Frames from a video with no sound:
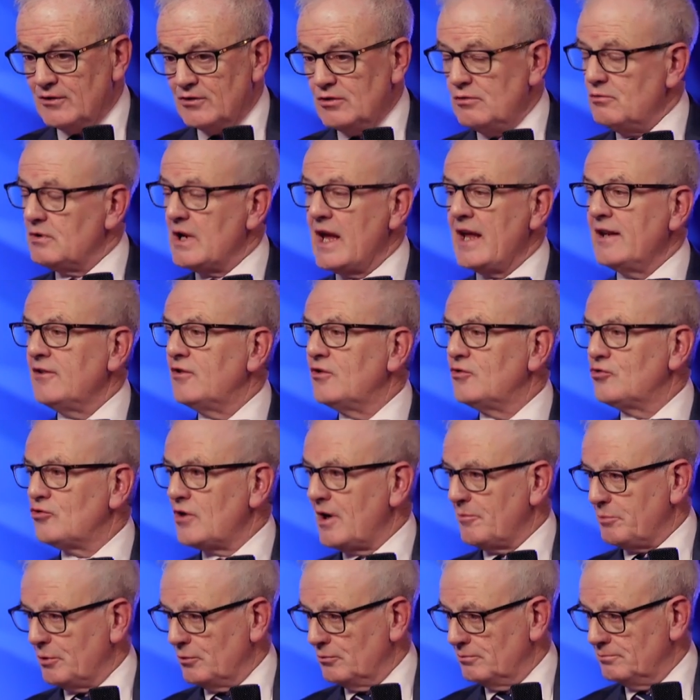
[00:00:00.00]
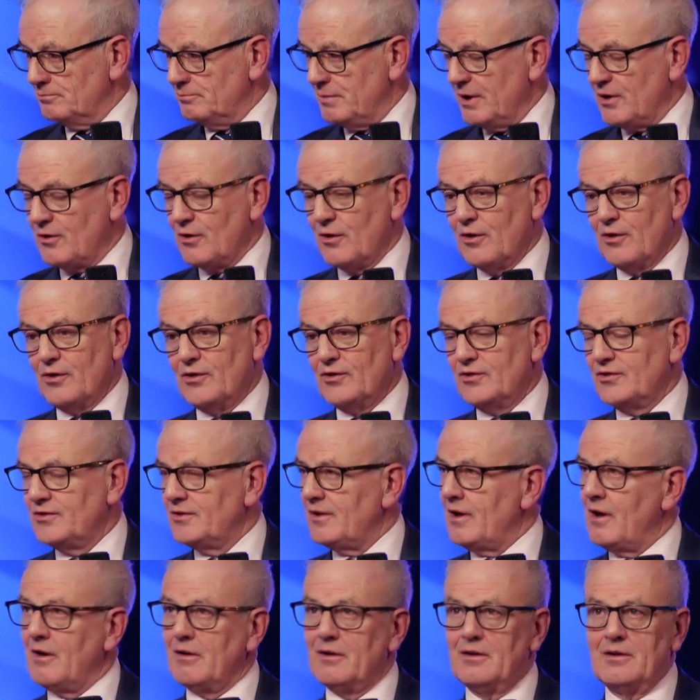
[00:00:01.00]
you get into trouble because
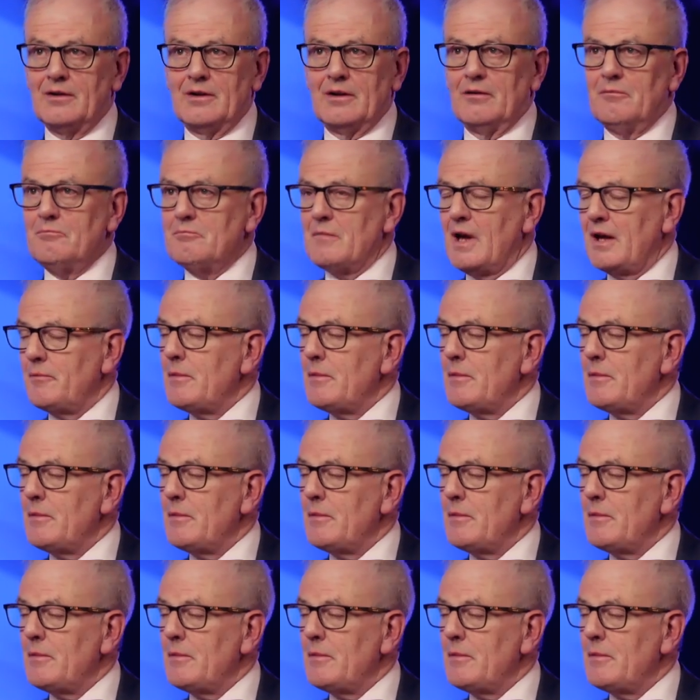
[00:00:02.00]
I don't know. Unless you're